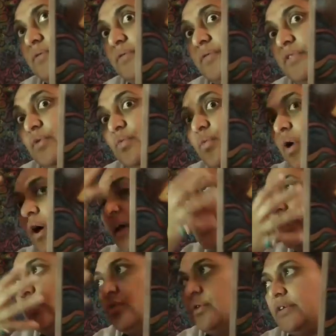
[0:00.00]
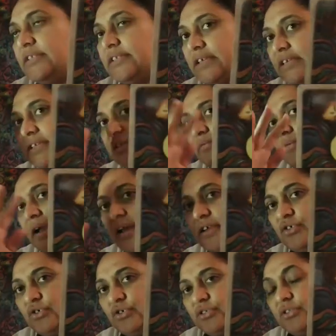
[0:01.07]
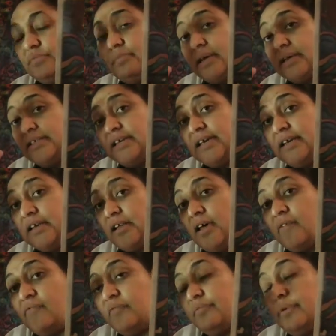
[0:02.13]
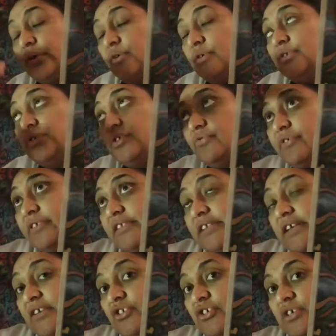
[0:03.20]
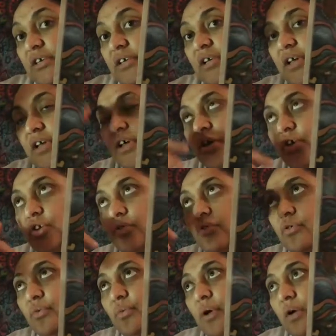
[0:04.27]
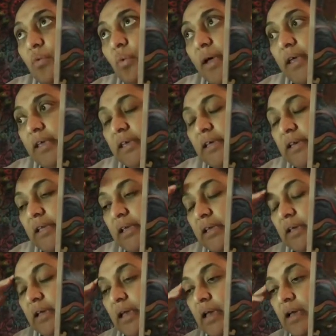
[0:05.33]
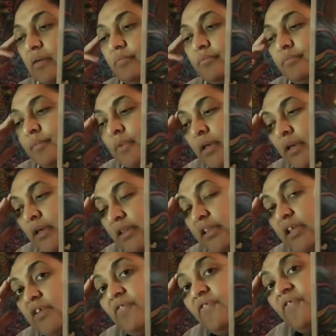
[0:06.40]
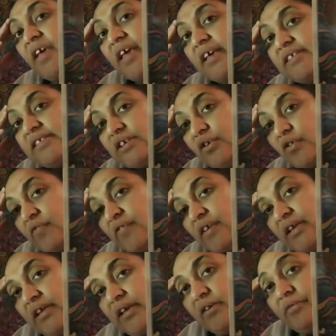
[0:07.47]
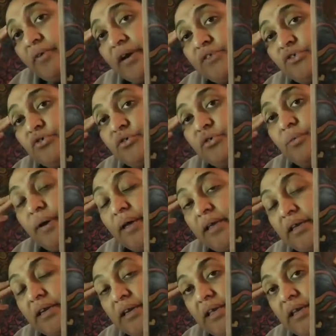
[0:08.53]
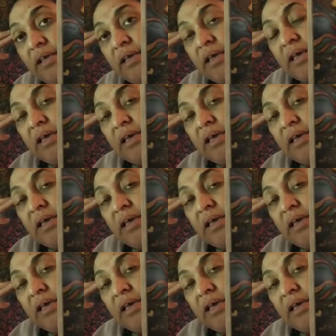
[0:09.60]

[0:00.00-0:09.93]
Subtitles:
the white noise that is around you, the mundane life, and because your ascension, your awakening, the effects that you're feeling around your awakening,